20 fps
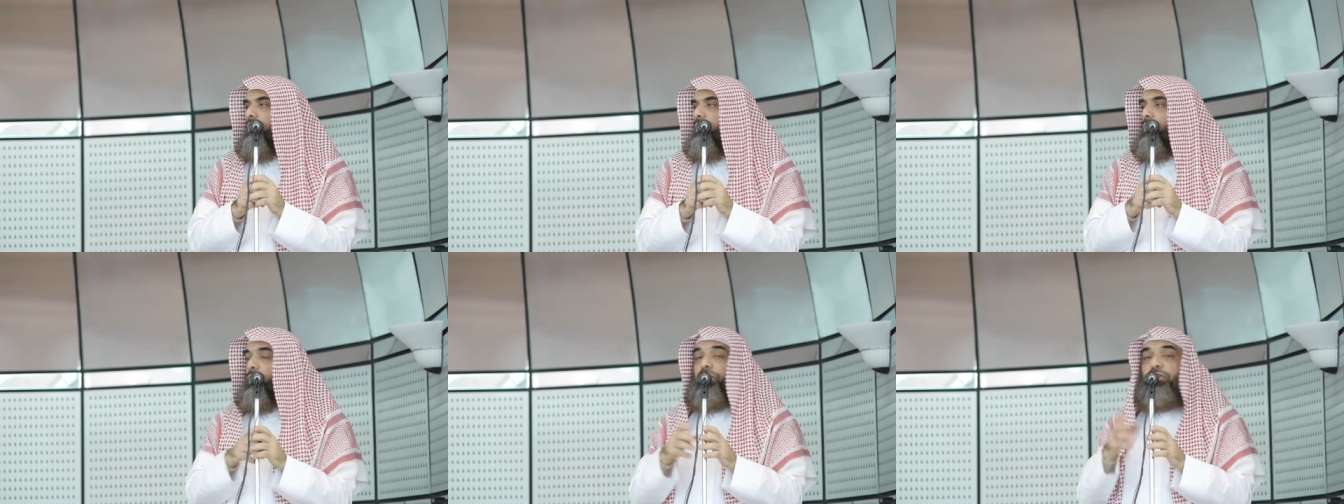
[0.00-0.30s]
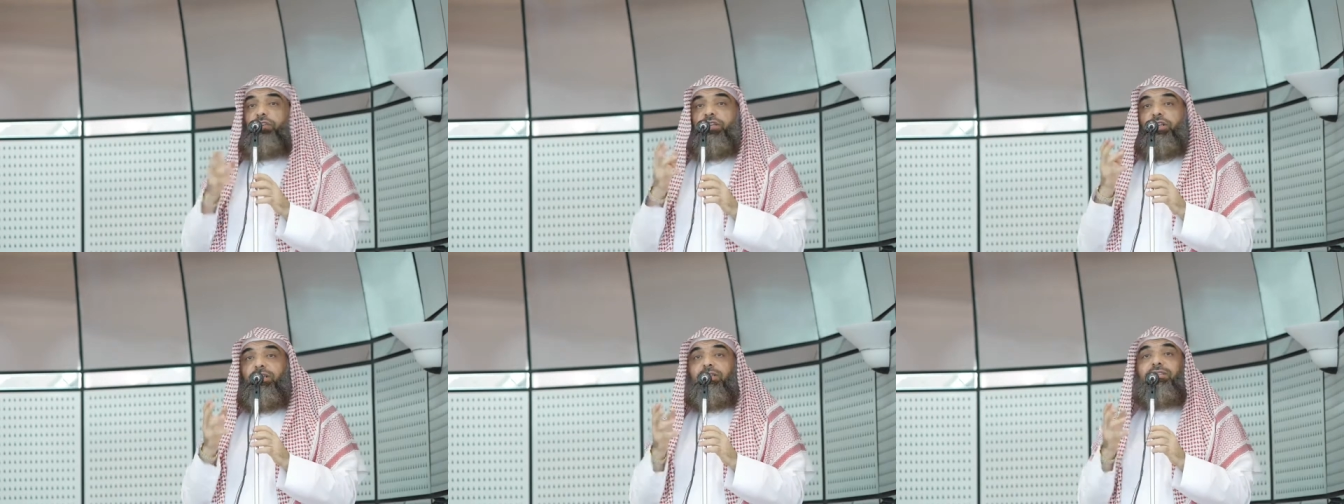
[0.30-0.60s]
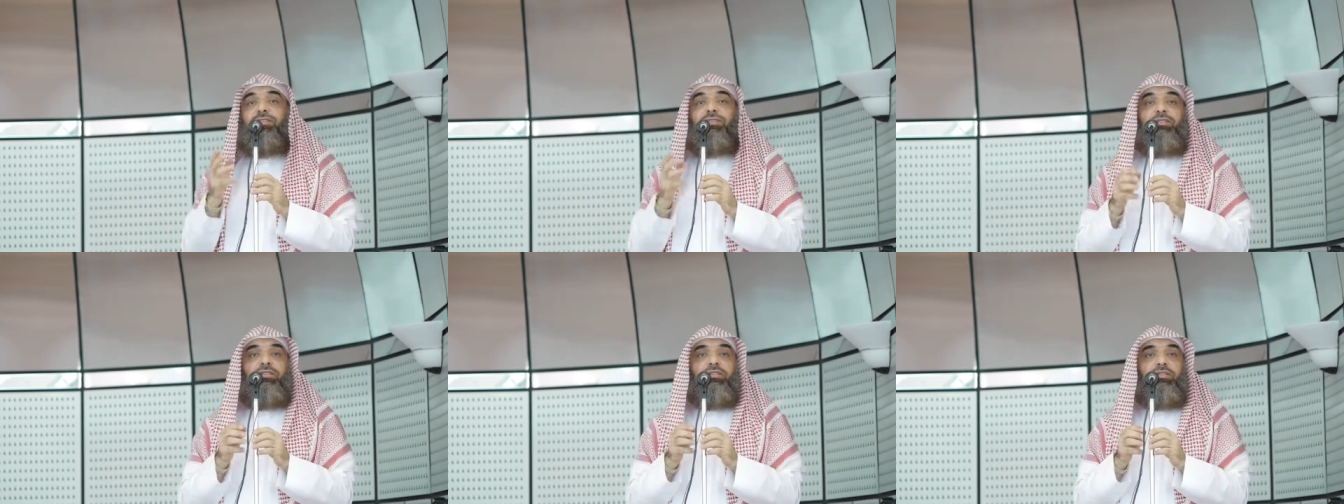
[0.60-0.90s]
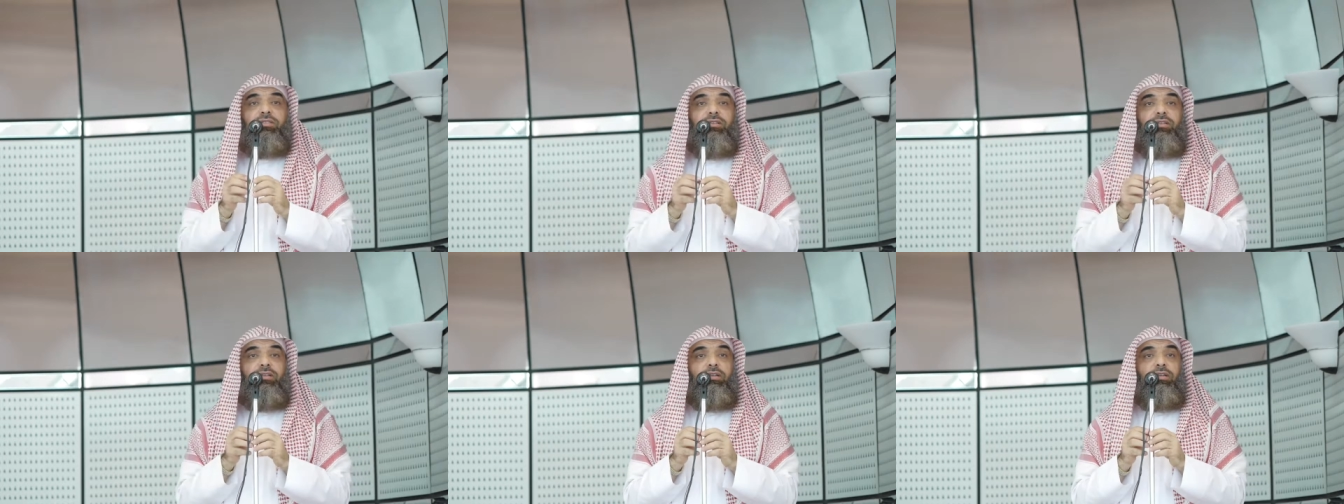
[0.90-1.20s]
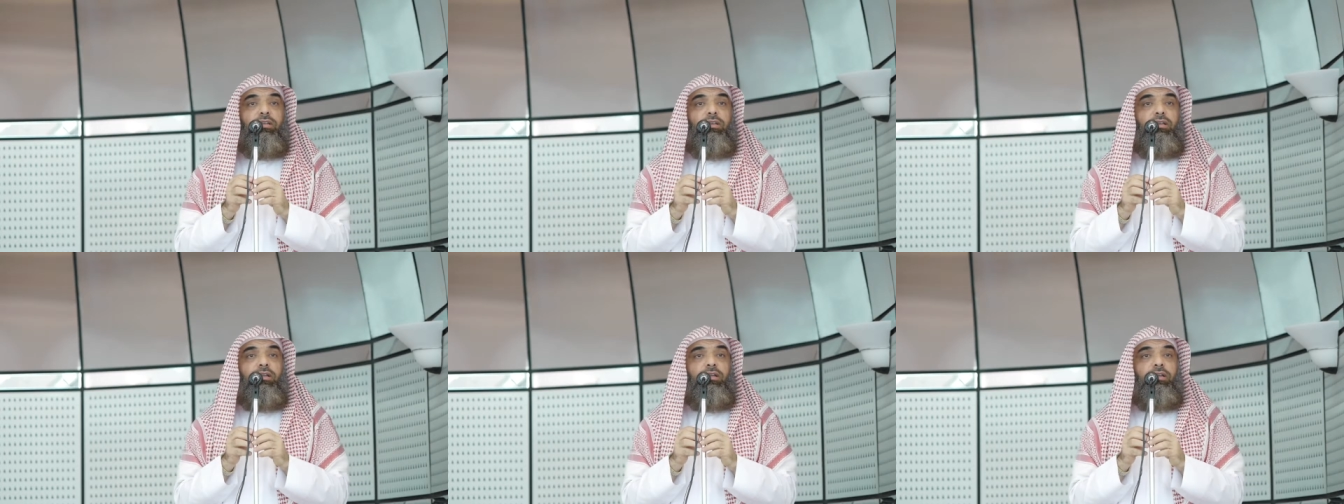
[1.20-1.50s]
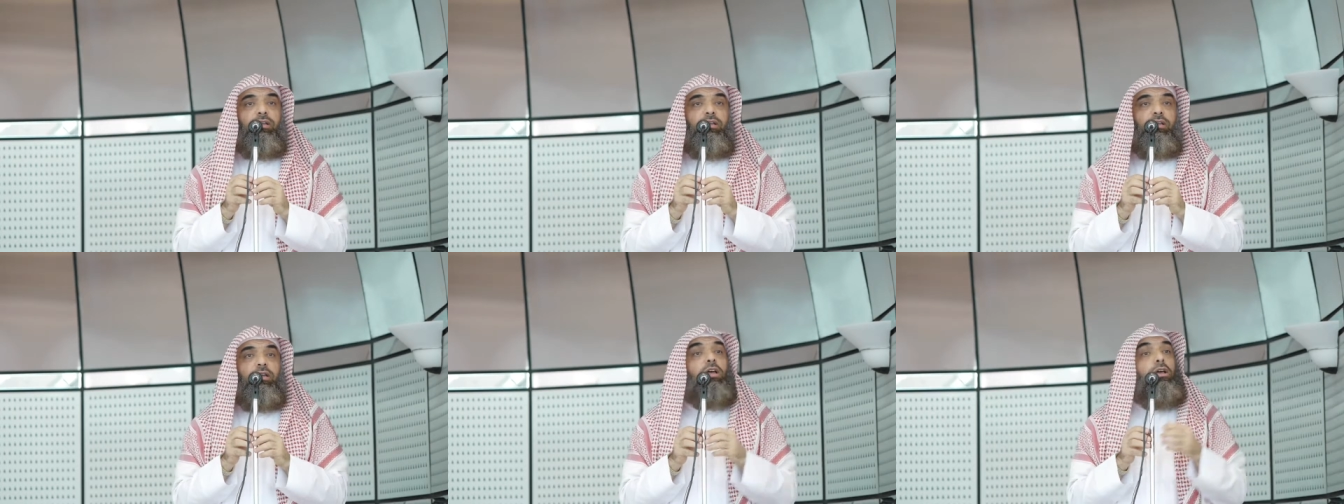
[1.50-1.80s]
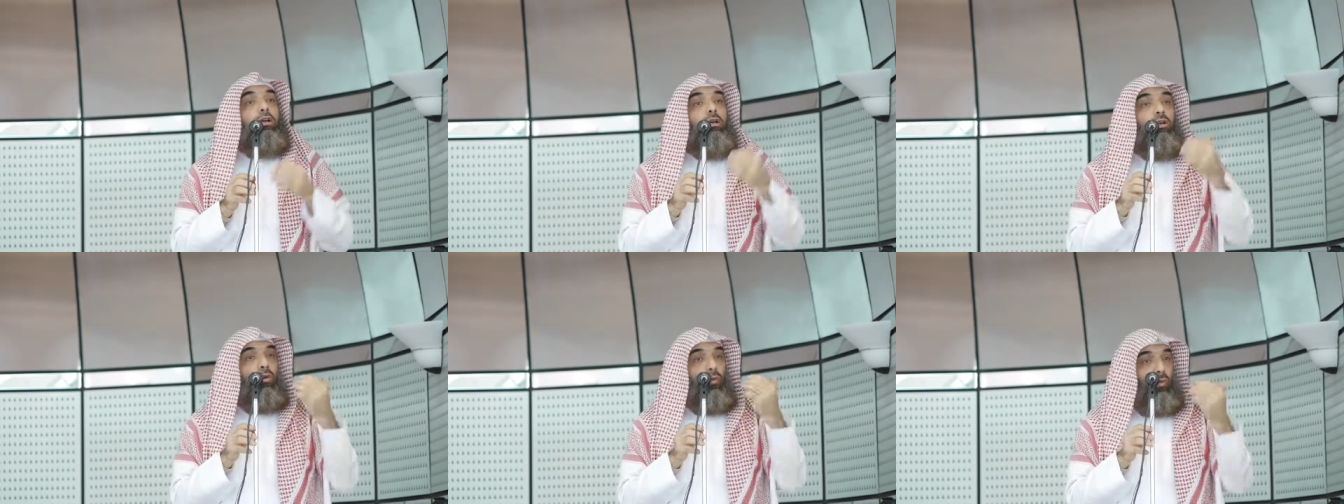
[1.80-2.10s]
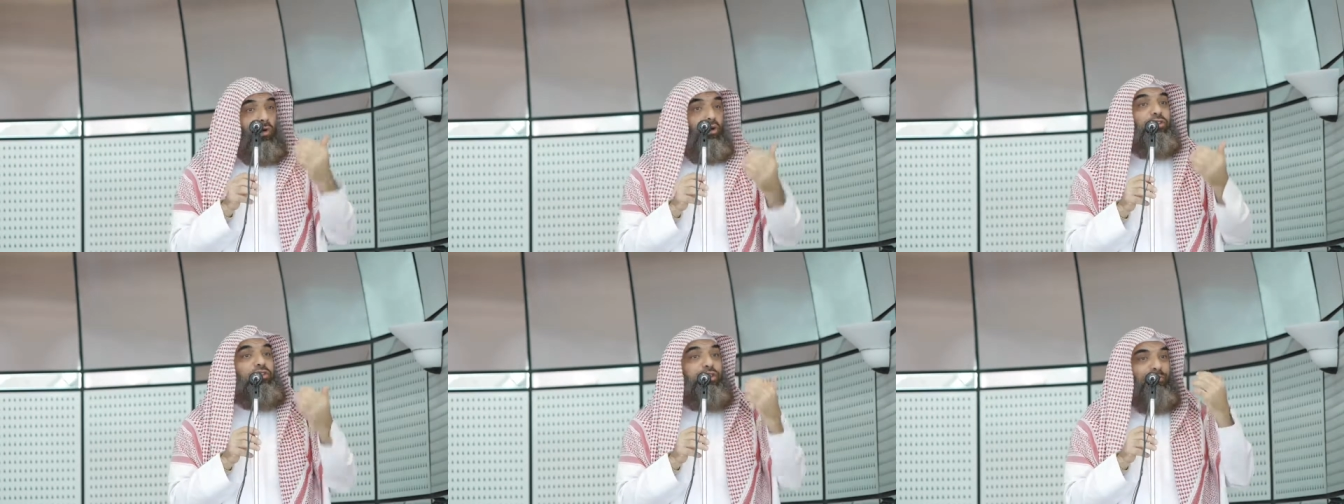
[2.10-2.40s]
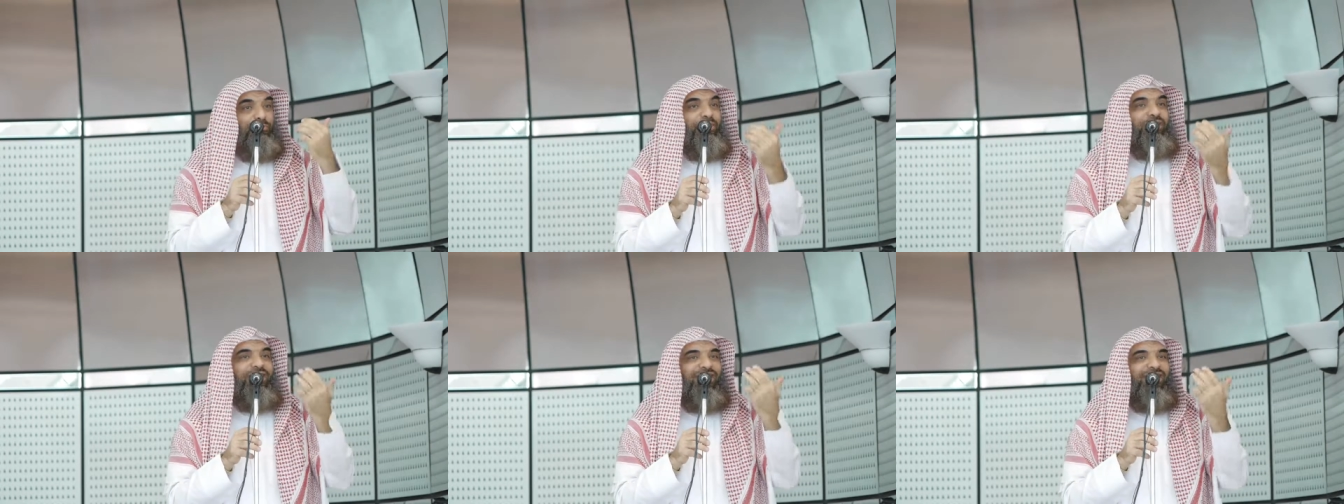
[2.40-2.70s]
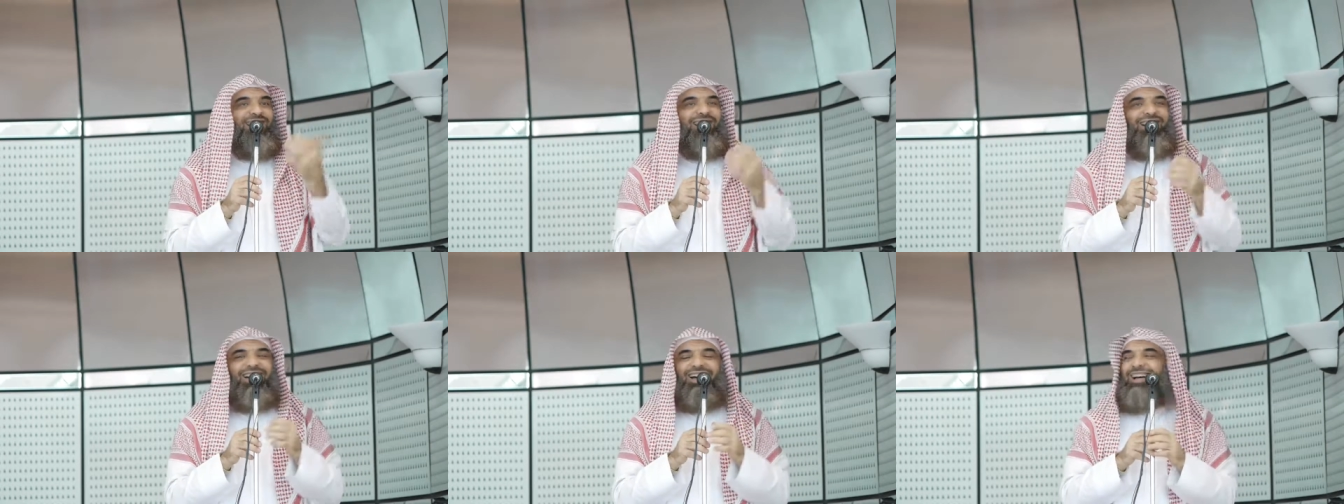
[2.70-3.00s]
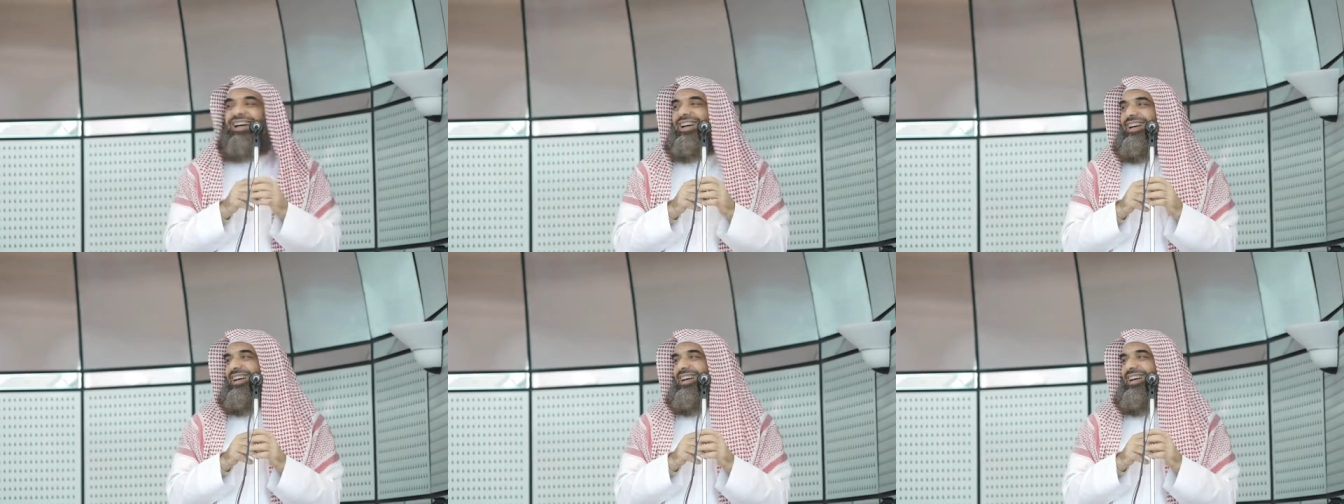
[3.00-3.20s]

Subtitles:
which is worshiping Allah,